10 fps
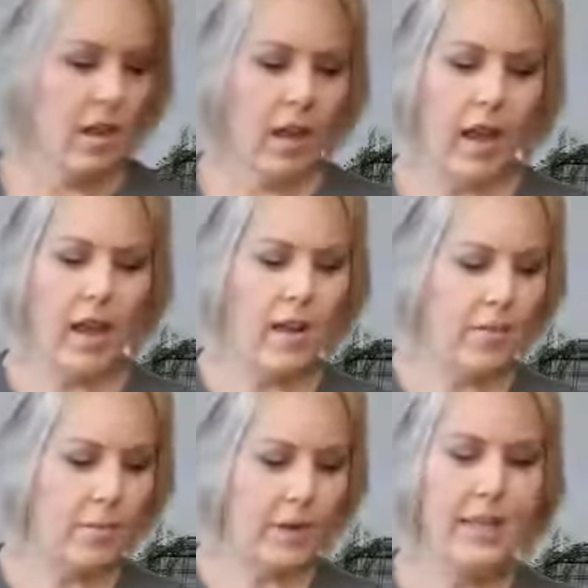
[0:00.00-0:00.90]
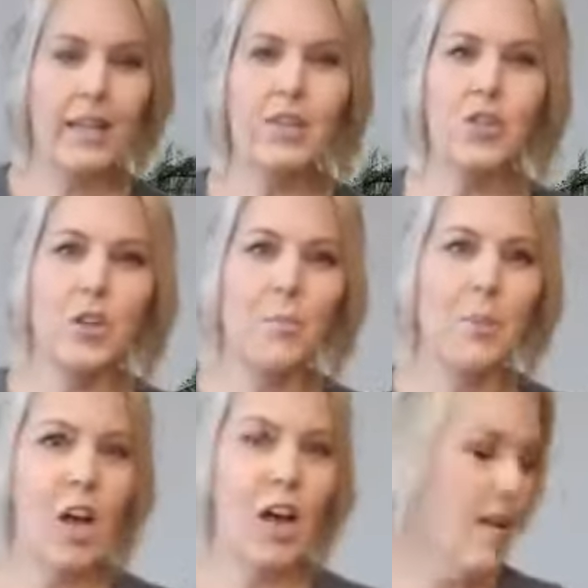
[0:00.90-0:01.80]
Hey everybody, jumping
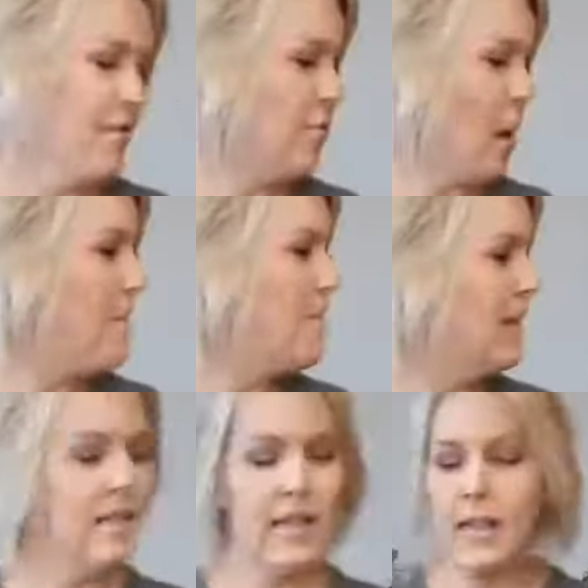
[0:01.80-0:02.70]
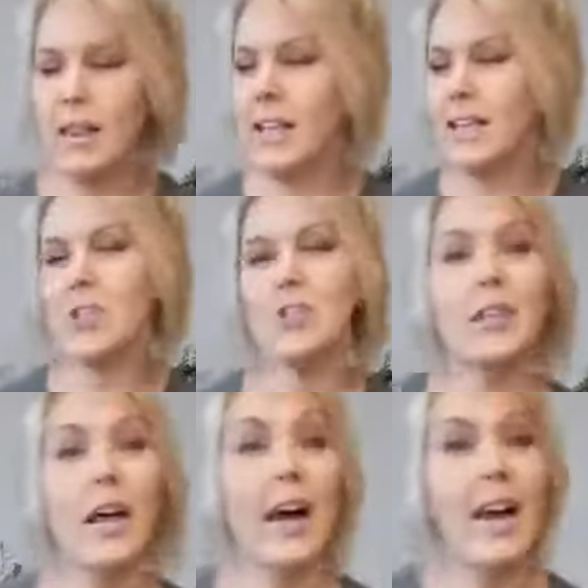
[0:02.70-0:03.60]
on for a Monday lunch
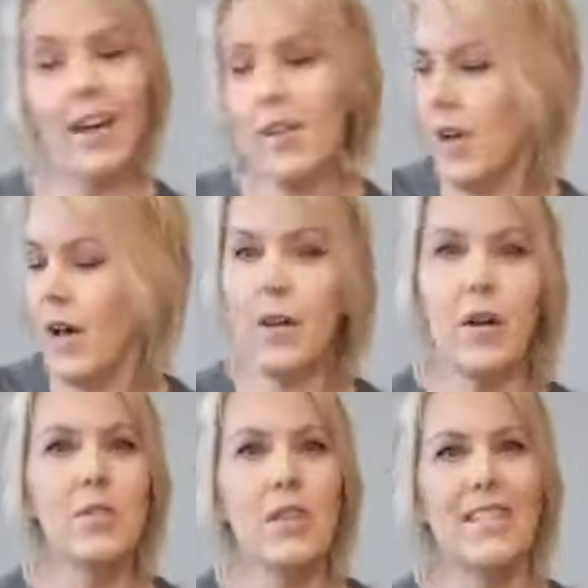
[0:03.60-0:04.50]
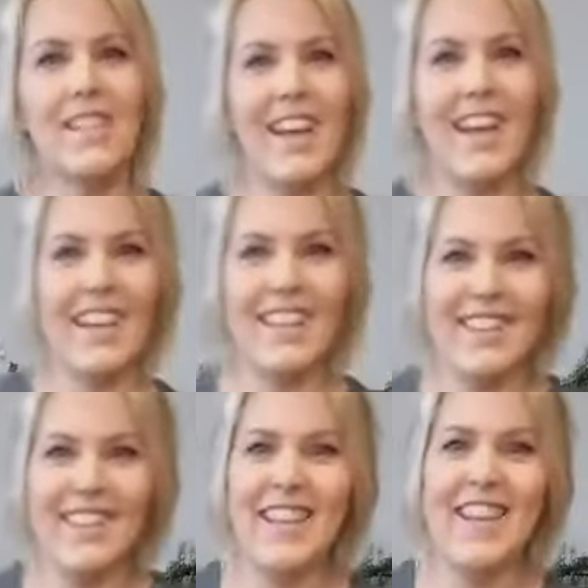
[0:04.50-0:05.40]
live. How goes it today?
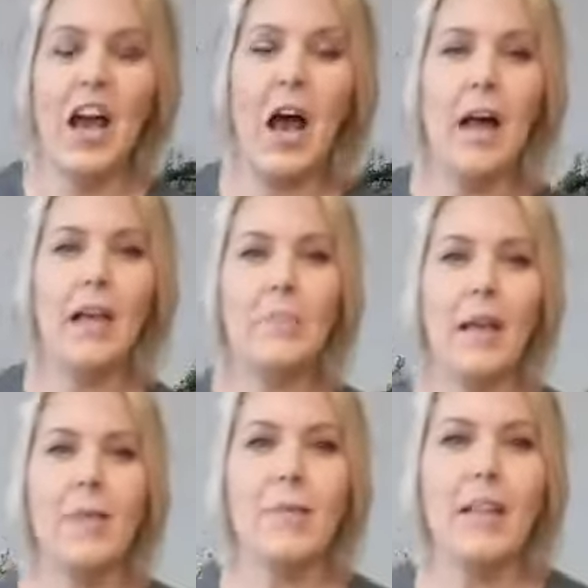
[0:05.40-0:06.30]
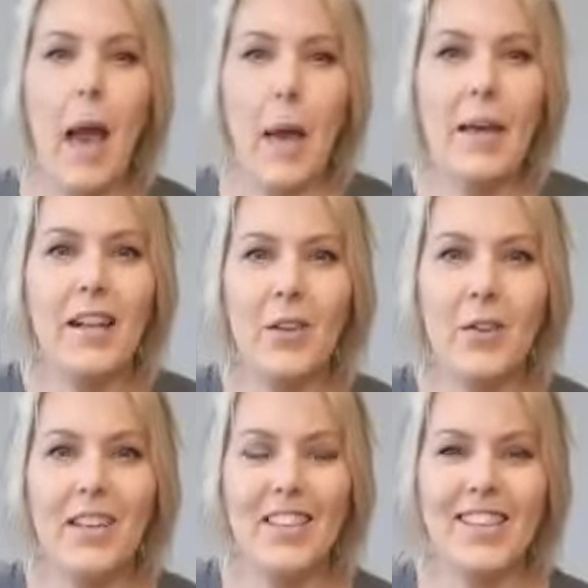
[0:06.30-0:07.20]
I am Amy at
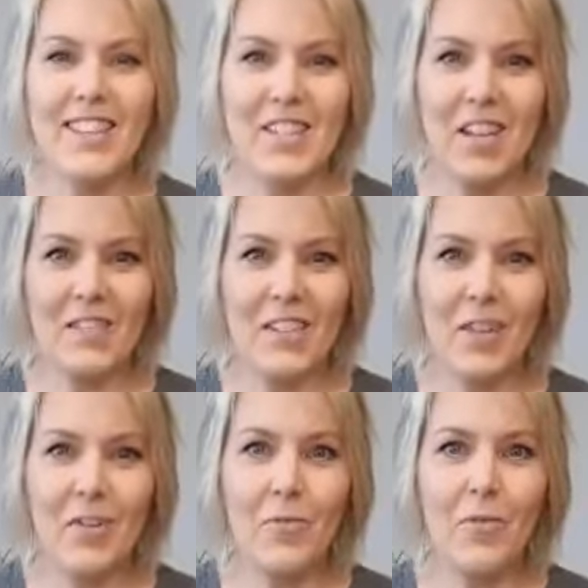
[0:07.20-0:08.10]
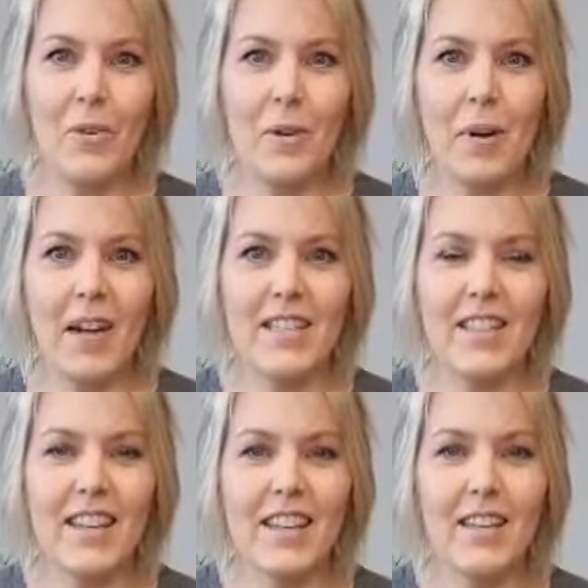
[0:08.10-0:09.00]
Magnolias in downtown Norfolk,
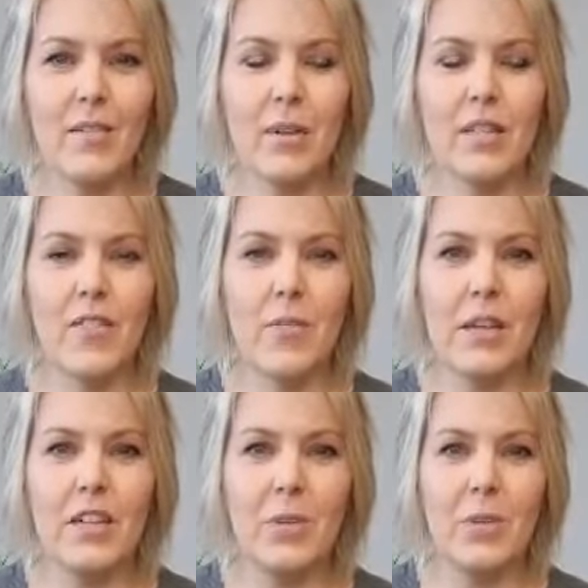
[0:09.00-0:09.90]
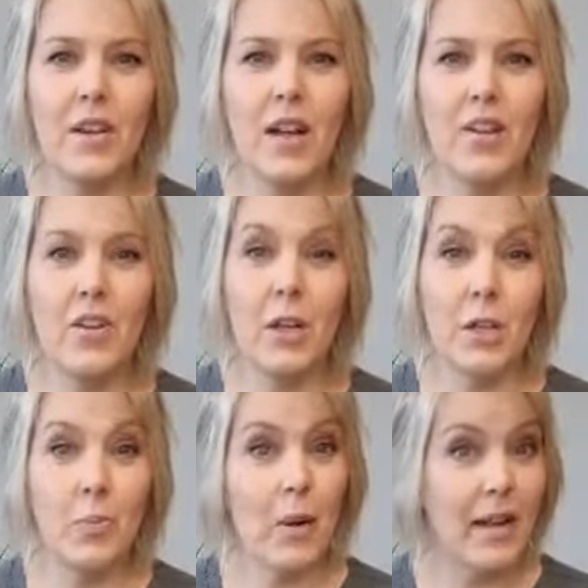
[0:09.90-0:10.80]
Nebraska. What's everybody doing on your
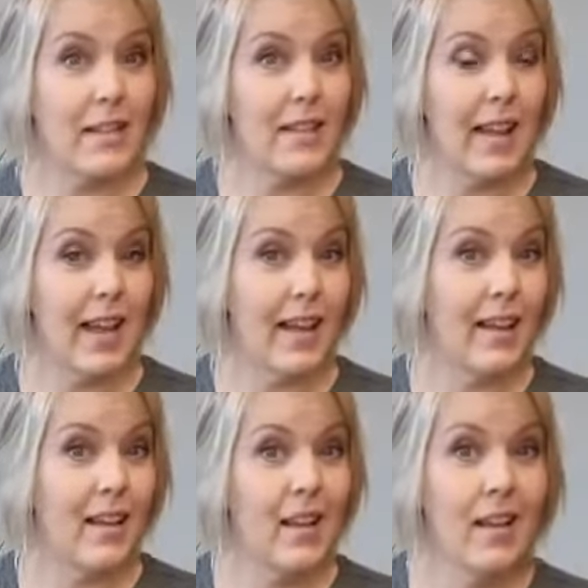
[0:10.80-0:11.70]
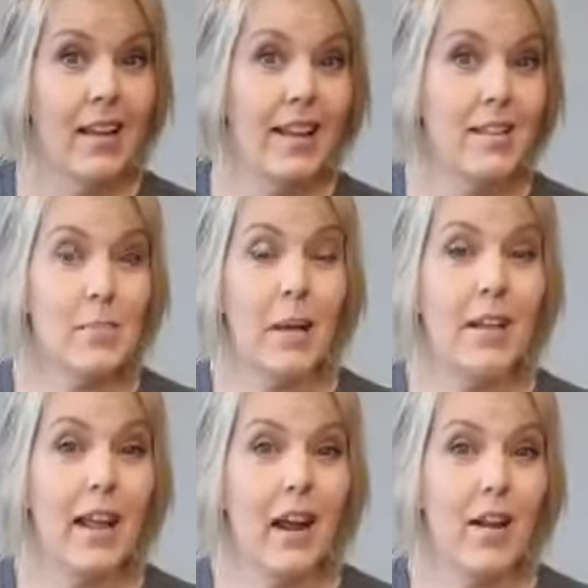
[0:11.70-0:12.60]
lunch break today? It's
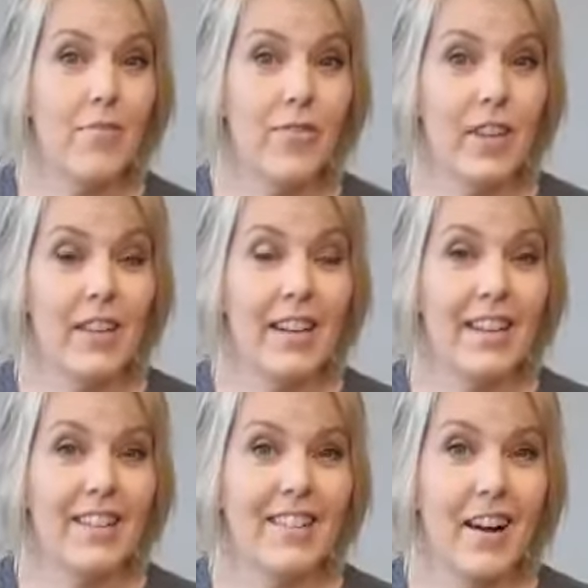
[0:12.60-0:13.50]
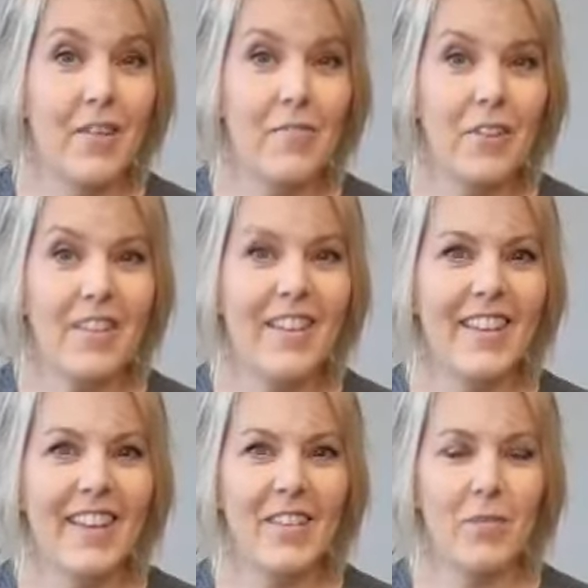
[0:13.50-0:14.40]
Monday. Are you feeling it? Are you feeling
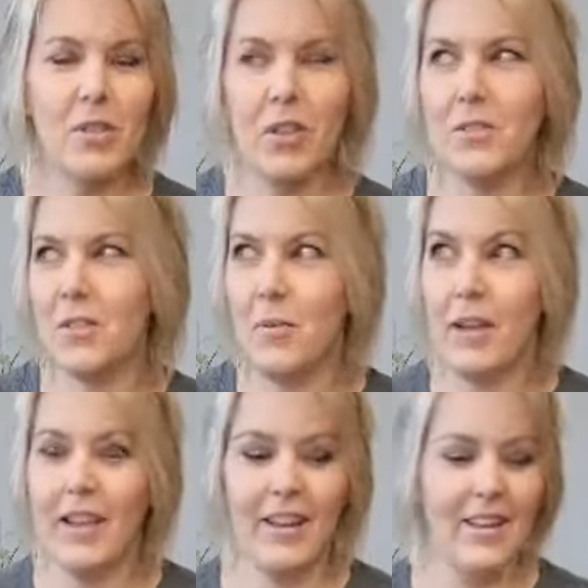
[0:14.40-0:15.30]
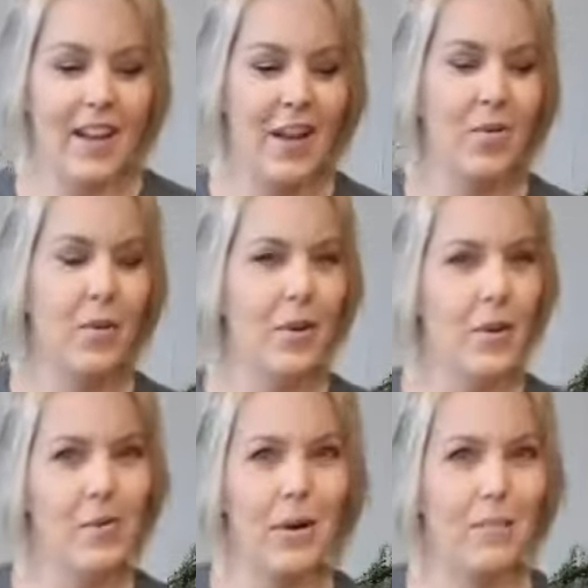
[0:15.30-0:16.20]
like the results of the weekend and how you really
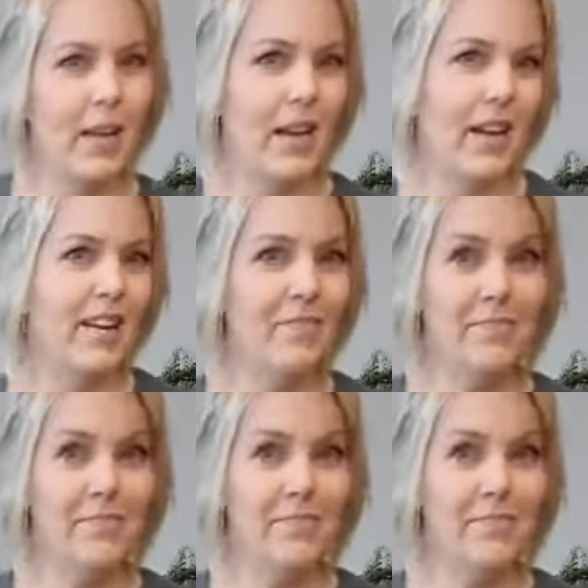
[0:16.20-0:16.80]
don't want to be here?